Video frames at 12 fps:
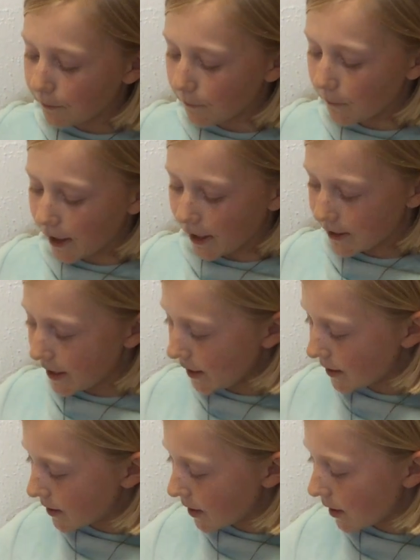When I
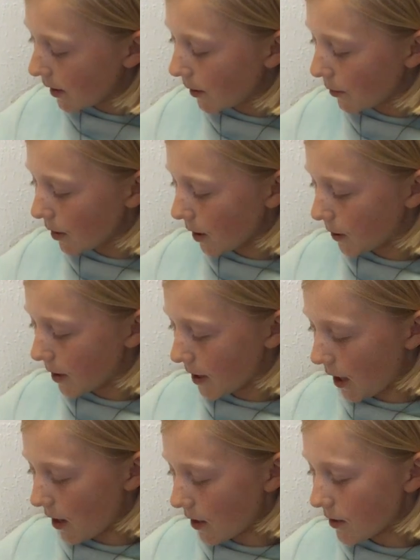tasted it, it
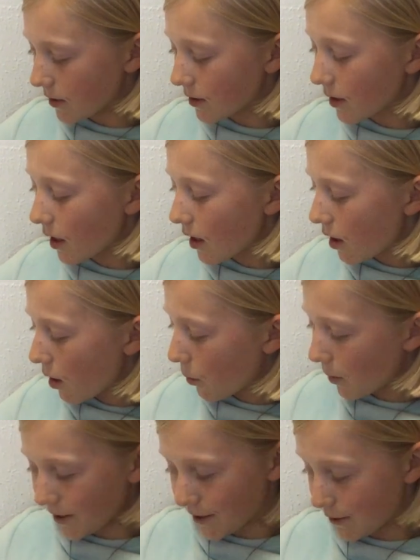was
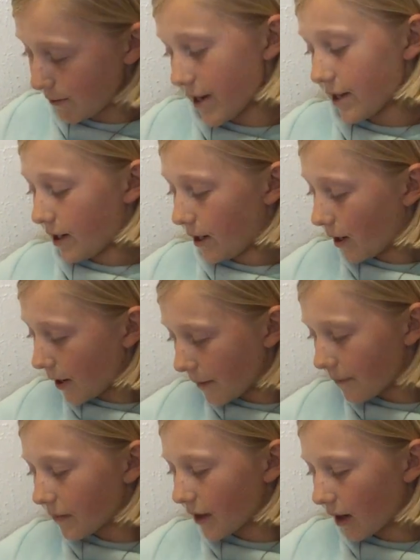way sweeter.
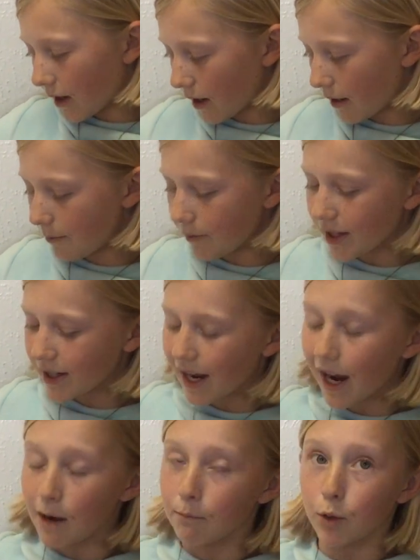It
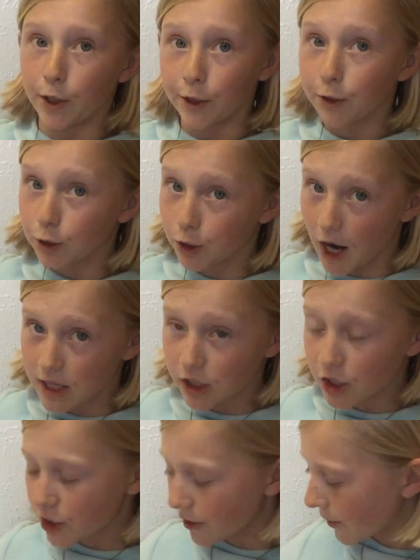had more
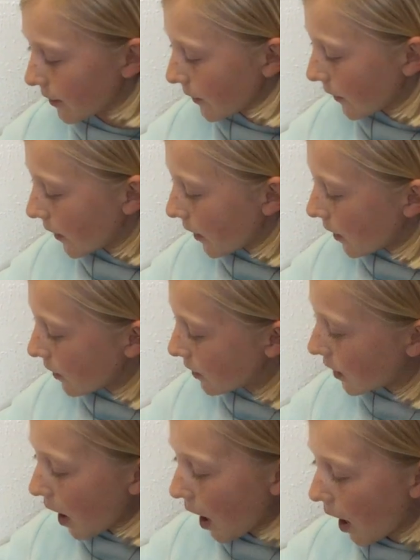crunch.
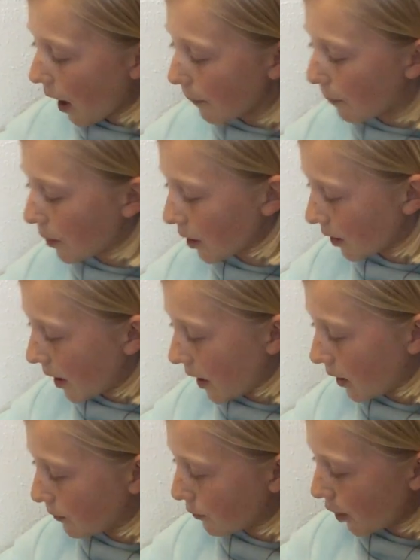The
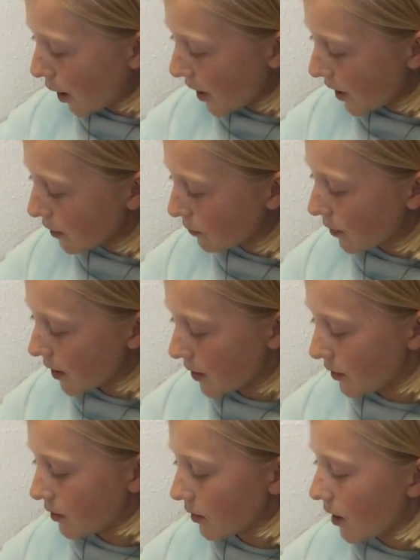plain bread
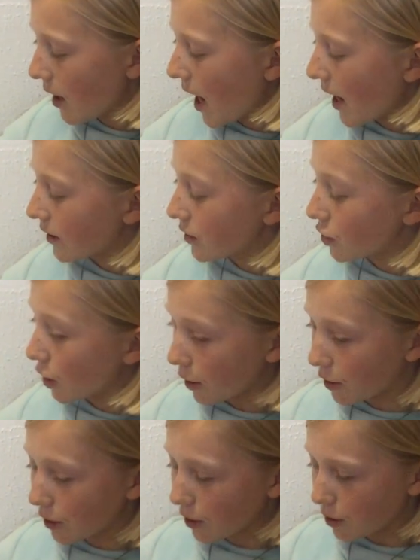had a
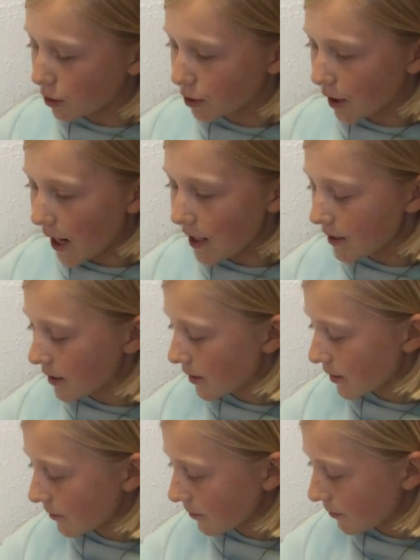darker crust